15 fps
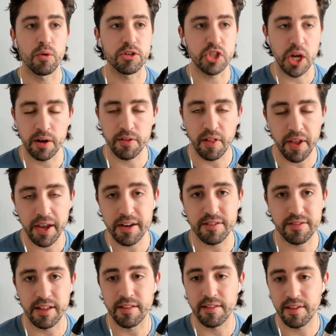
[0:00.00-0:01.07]
we're sharing the
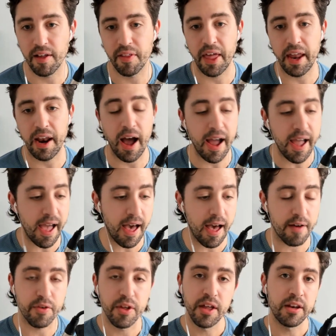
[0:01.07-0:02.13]
latest intel that I
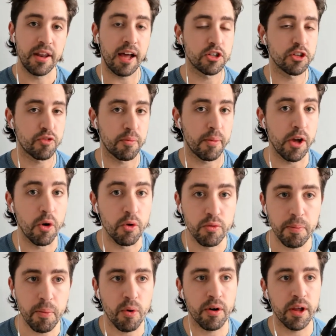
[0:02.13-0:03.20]
have, not just from my own
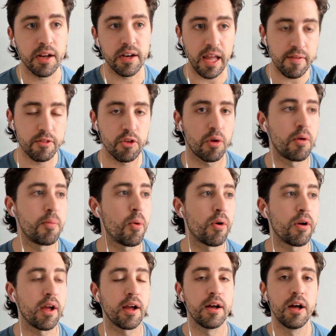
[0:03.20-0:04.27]
reporting and David's own
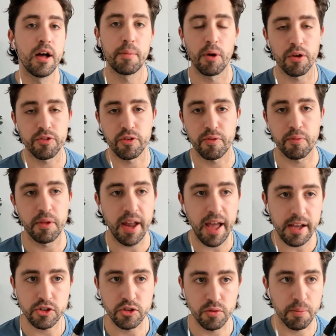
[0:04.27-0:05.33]
reporting, but also from the
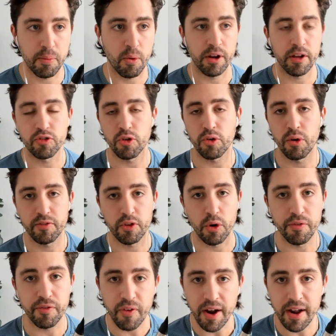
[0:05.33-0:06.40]
national reporting. So you don't have to
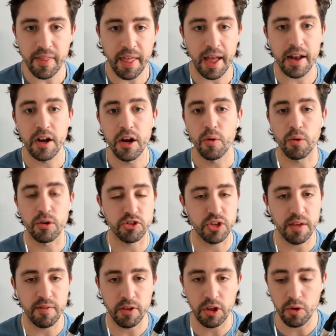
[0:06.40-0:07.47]
go find that. We're
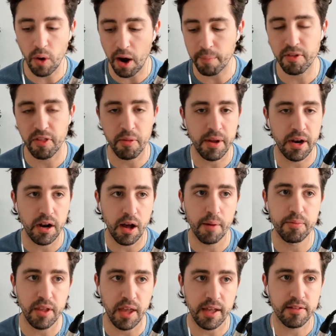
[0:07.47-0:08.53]
just giving you up-to-the-minute
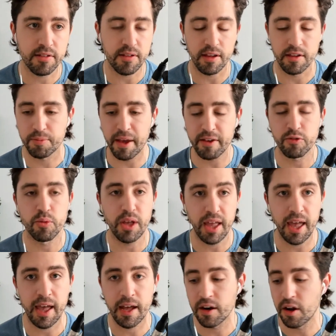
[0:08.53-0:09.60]
updates as best we
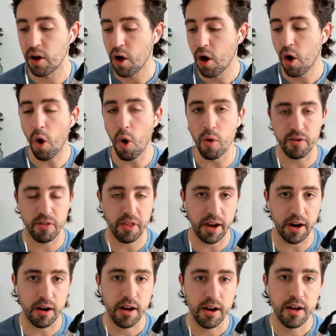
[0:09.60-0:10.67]
can over
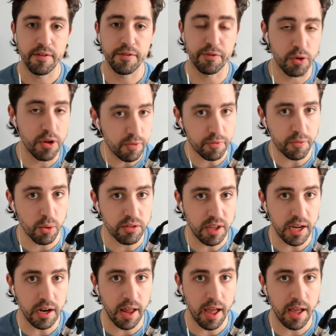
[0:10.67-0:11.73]
there. Free for
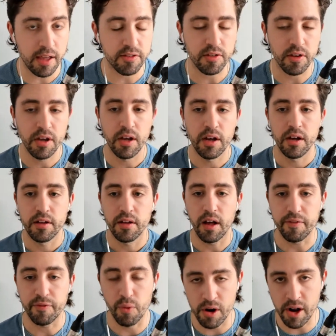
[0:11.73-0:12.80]
14 days,
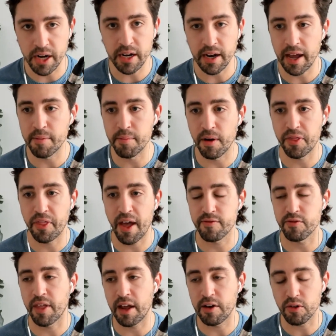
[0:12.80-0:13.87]
$4.99 a month
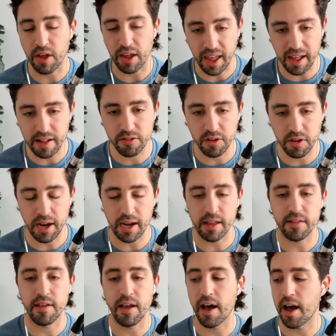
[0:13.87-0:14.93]
after that. You can cancel at
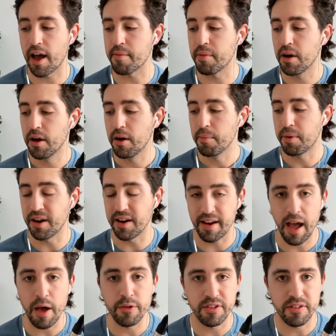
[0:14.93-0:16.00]
any time, but
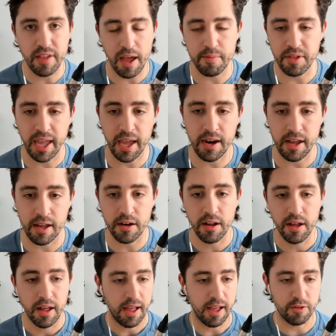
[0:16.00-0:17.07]
now's the time to get
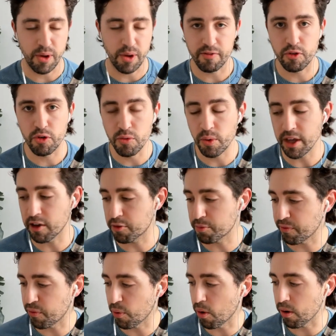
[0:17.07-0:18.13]
in as we have 2 weeks
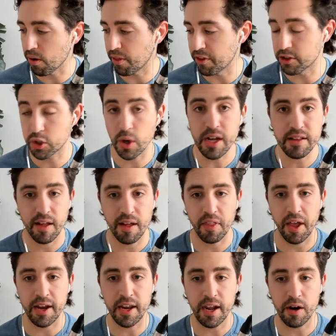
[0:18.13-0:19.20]
before the trade
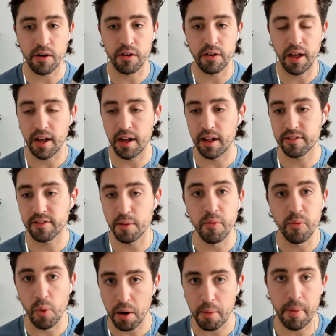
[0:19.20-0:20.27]
deadline here. And some
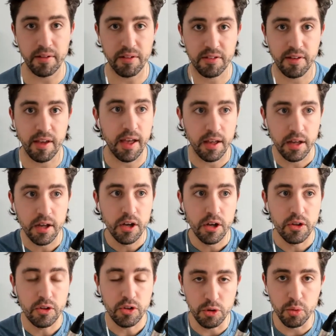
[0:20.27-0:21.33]
of what I'm about to say,
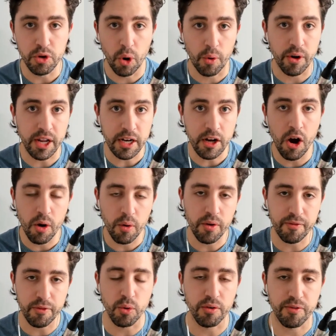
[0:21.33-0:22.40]
you would already know
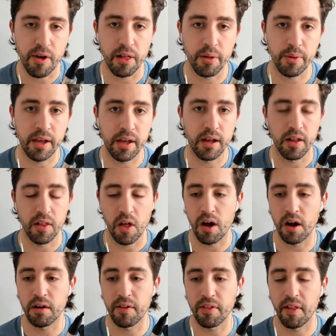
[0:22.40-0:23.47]
if you were following
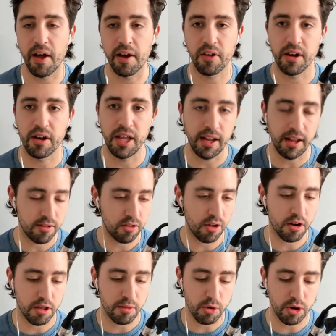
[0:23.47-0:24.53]
along on the Locked On Heat
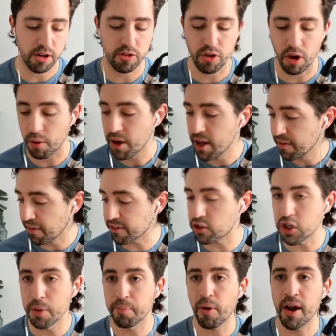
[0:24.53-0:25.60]
Insider community. So let's
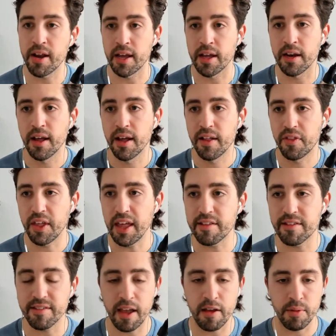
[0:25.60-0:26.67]
jump right in. The
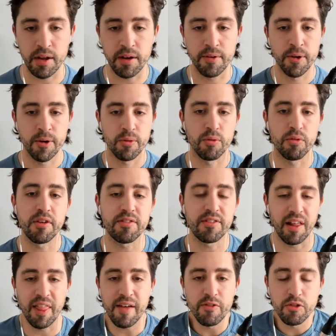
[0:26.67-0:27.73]
Heat statement released
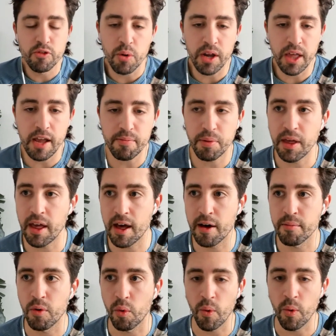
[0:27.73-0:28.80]
at 11:28
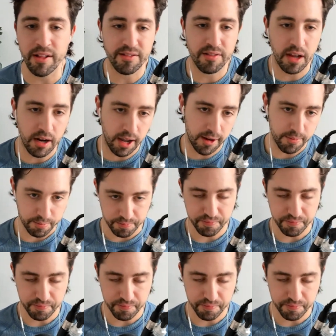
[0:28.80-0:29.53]
p.m. Wednesday night.